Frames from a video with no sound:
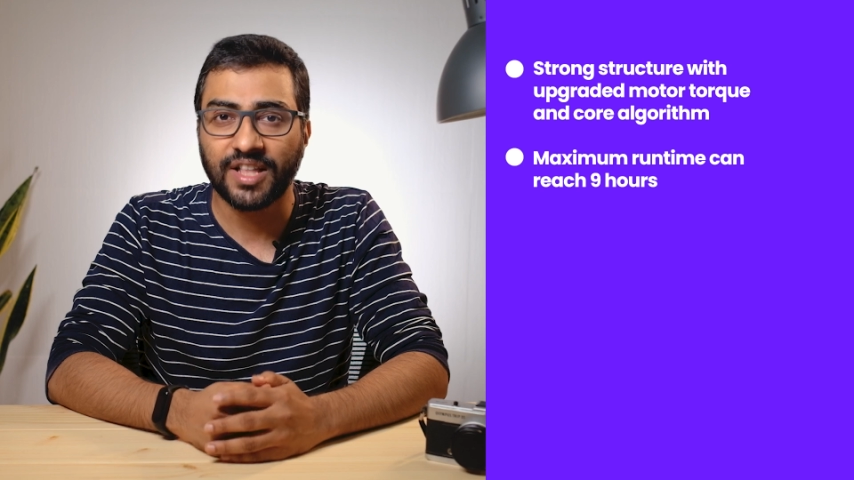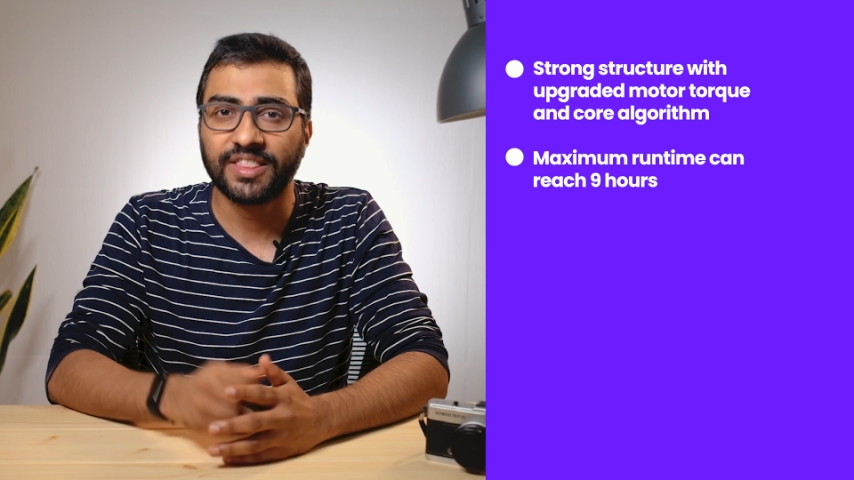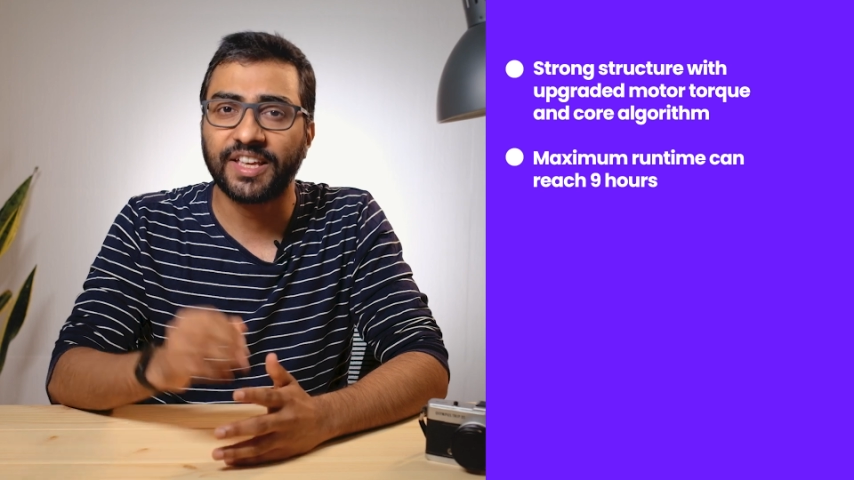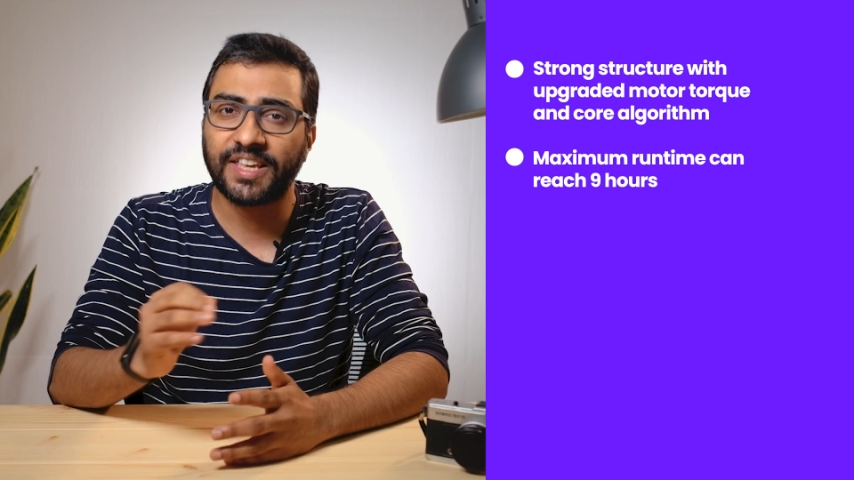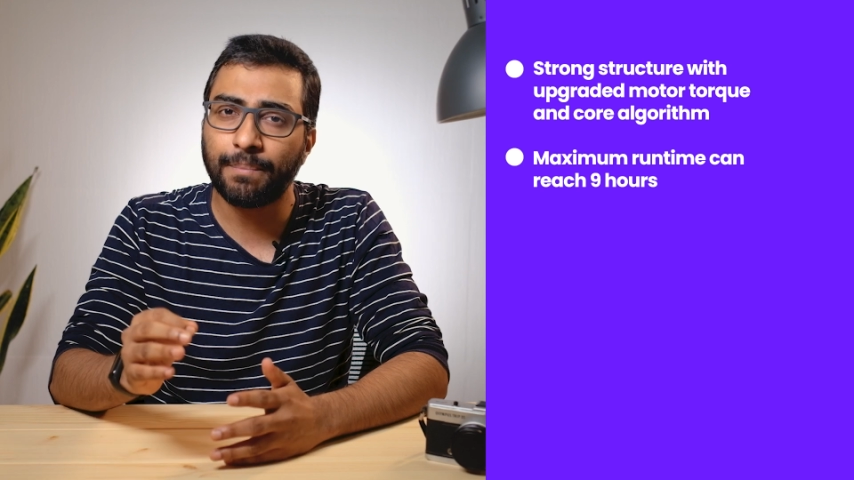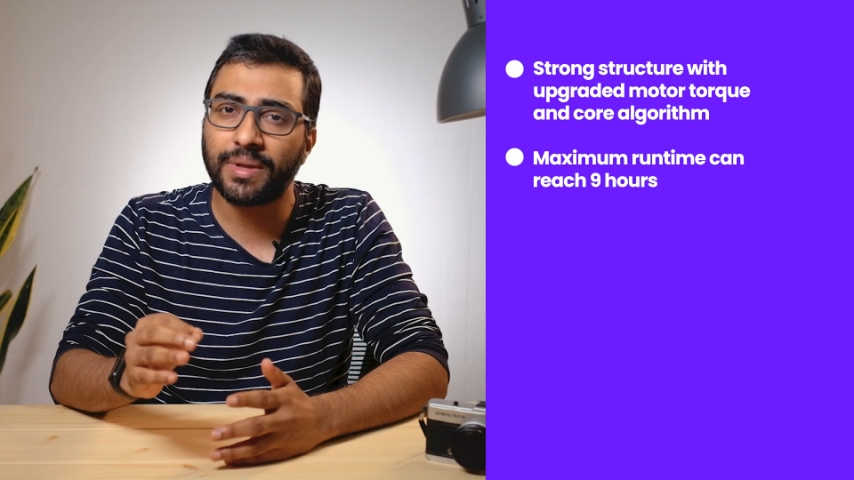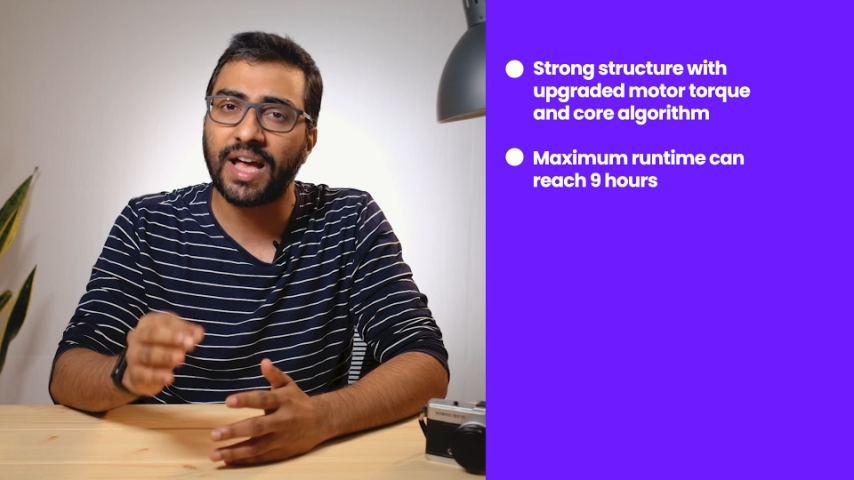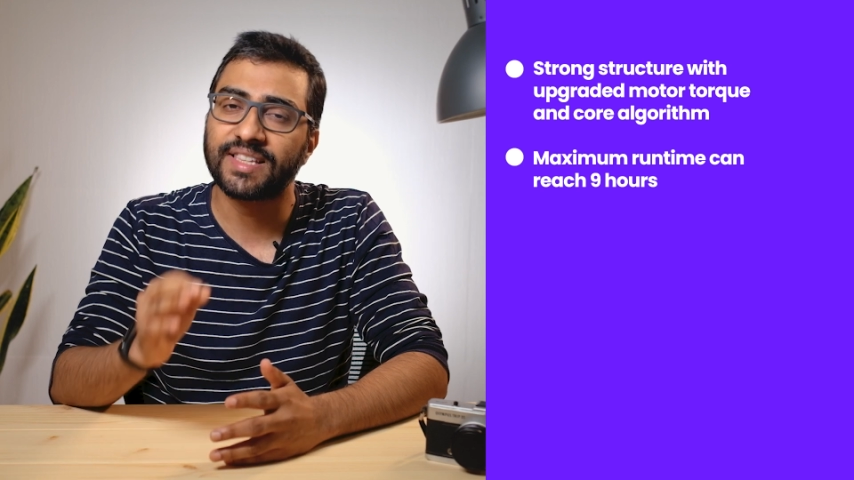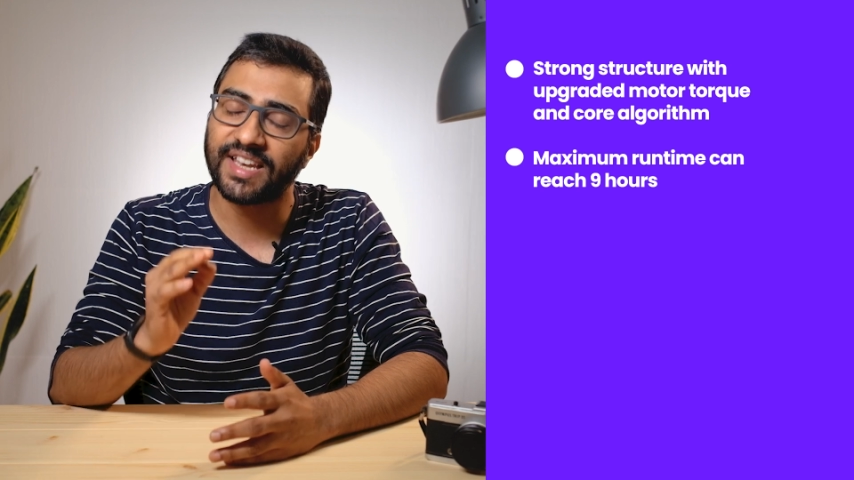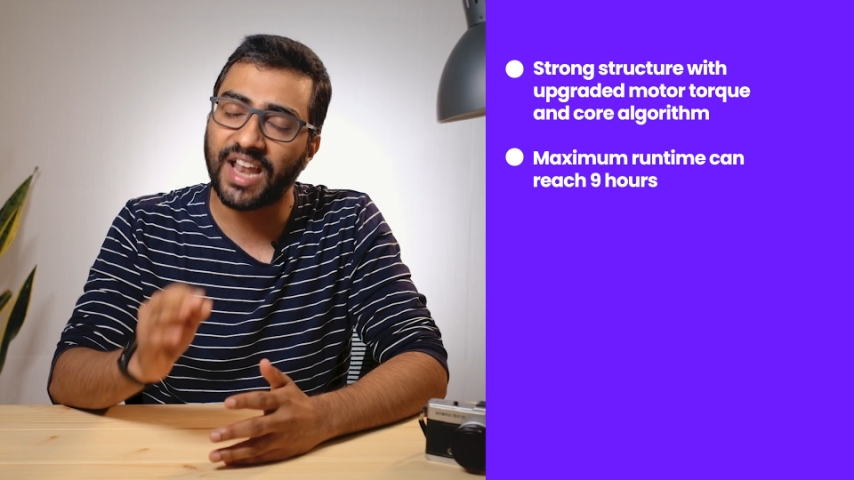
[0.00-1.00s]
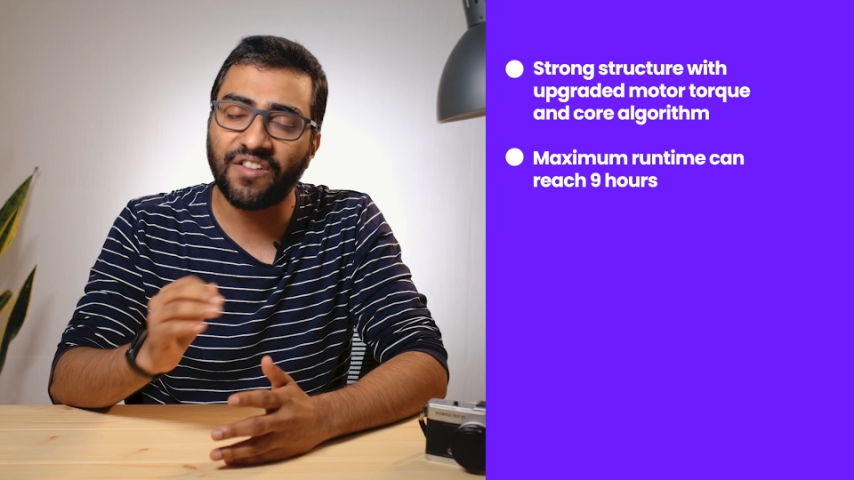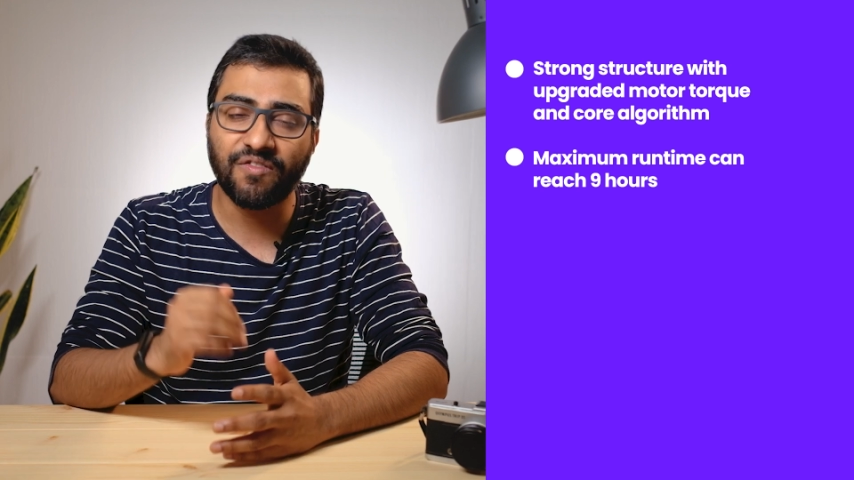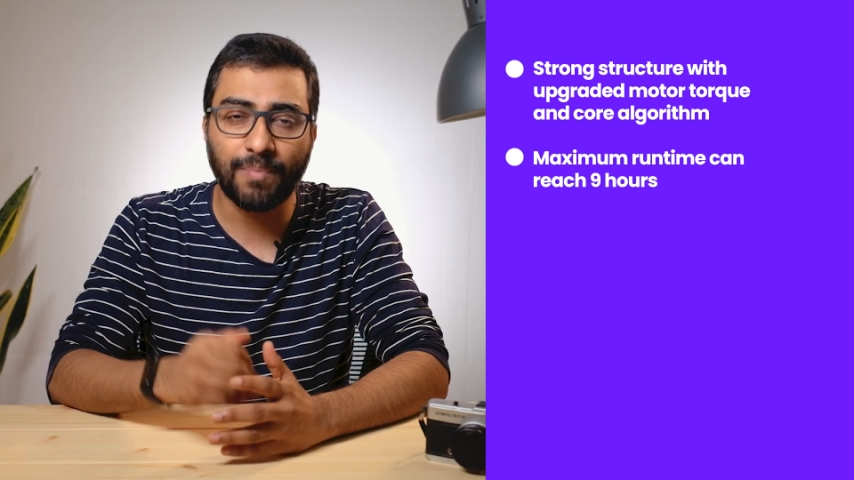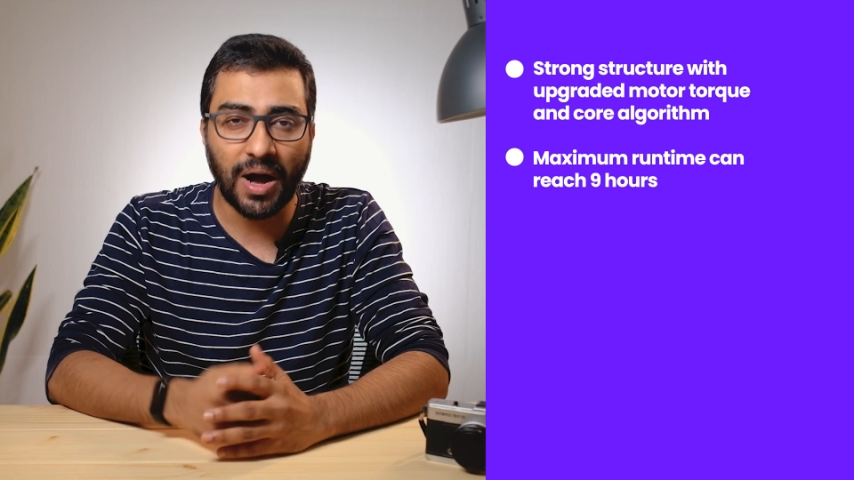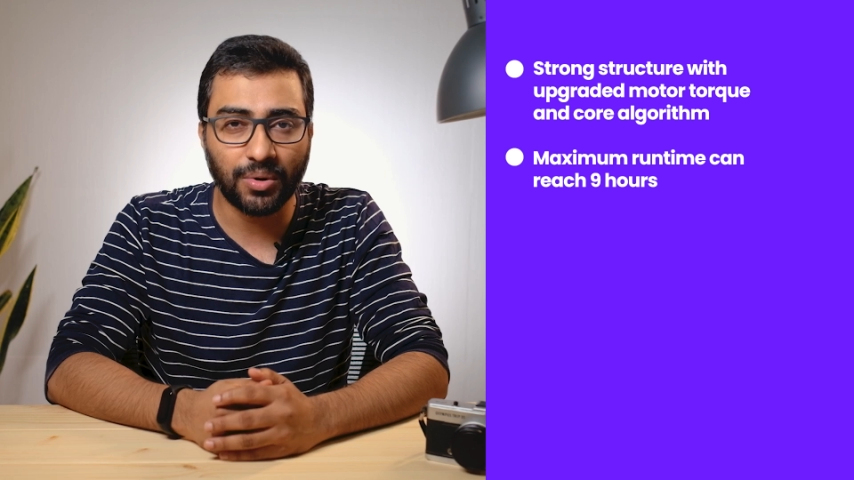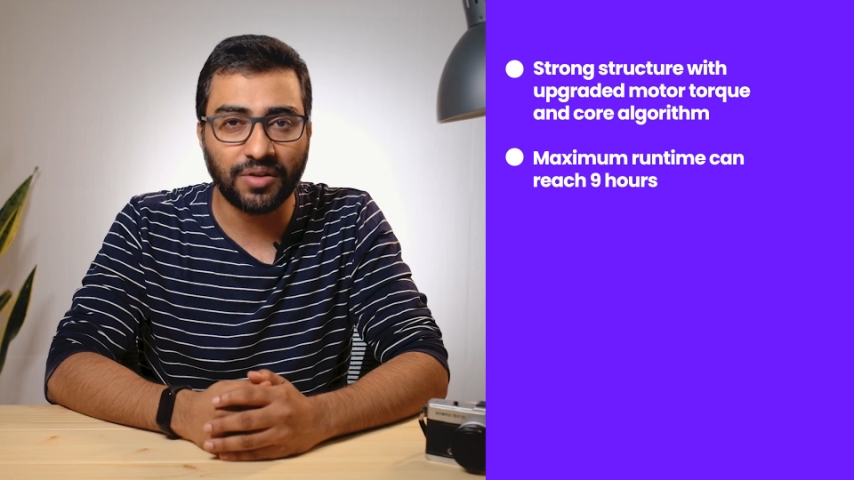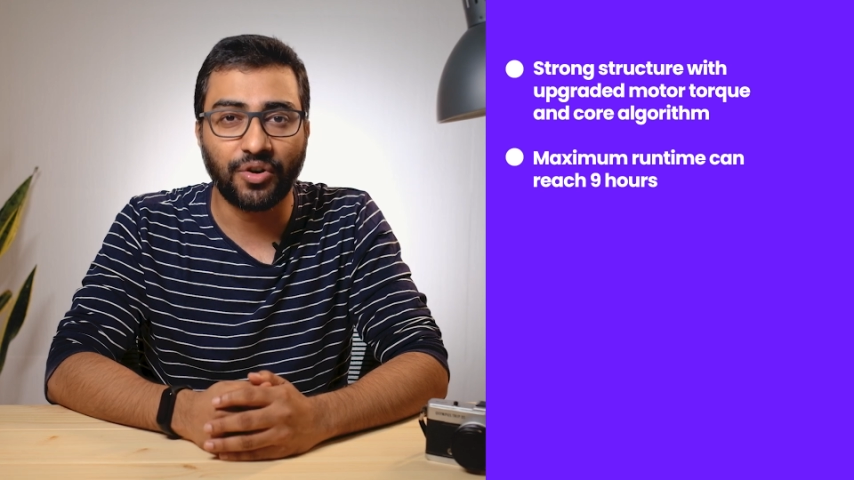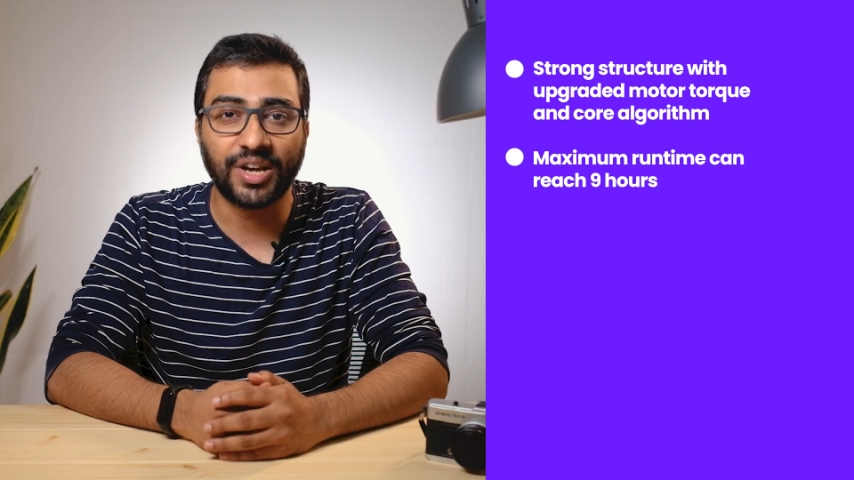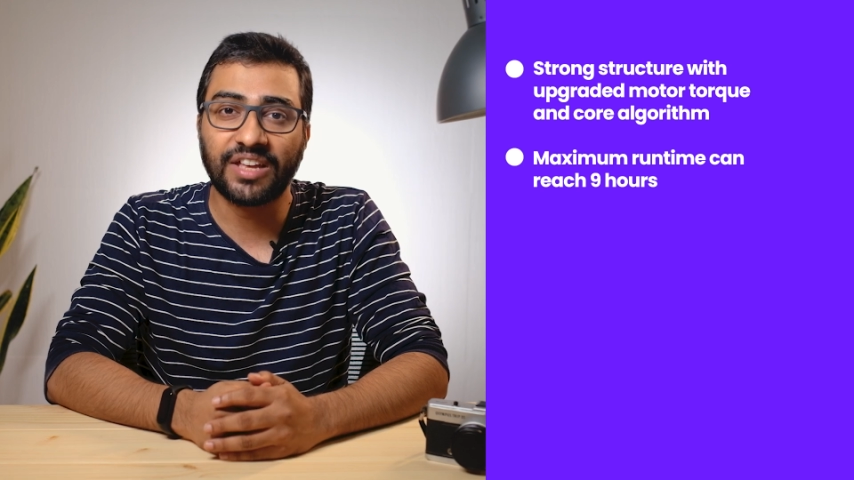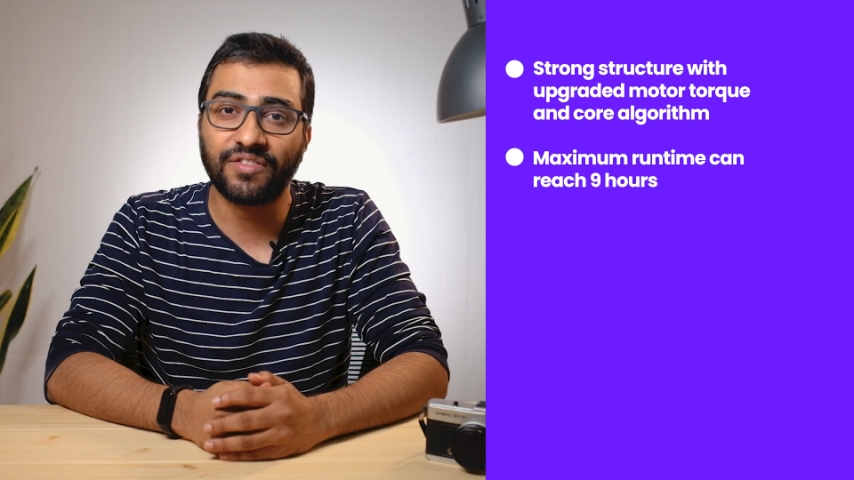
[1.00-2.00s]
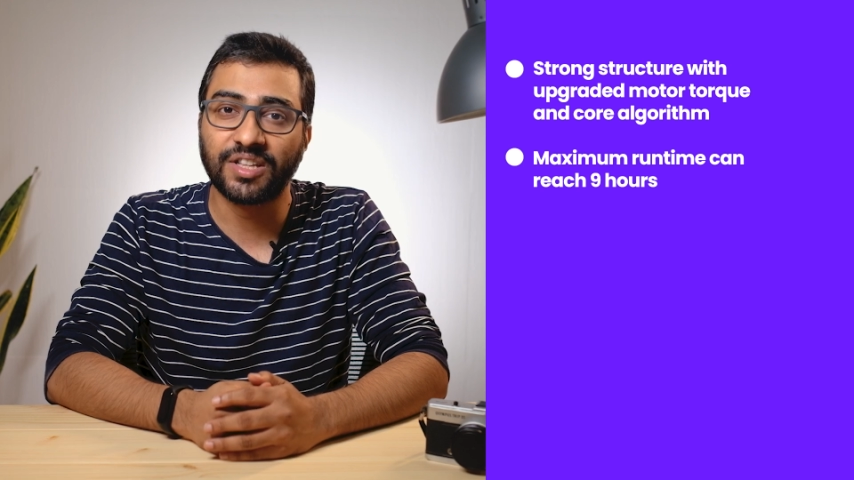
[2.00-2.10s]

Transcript: the gimbal has enough power for even